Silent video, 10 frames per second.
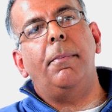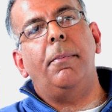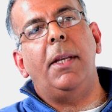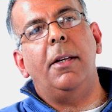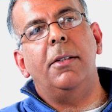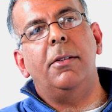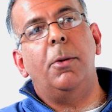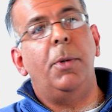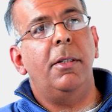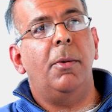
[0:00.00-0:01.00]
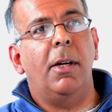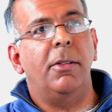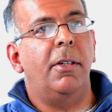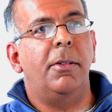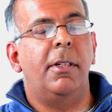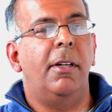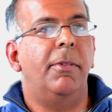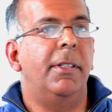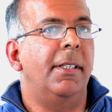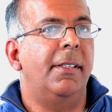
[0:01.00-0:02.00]
because the reason why I was interested in
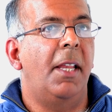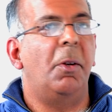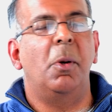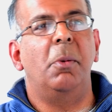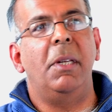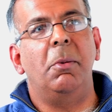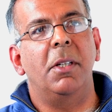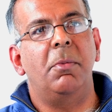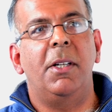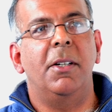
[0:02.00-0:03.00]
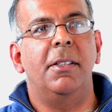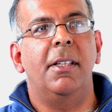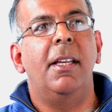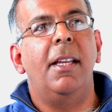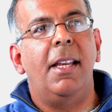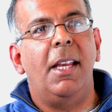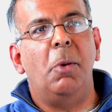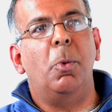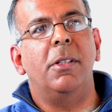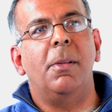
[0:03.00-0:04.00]
physics, they told me, was because
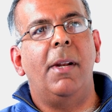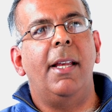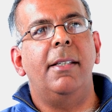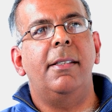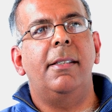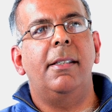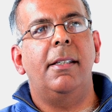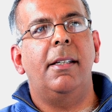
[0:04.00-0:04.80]
it was the place,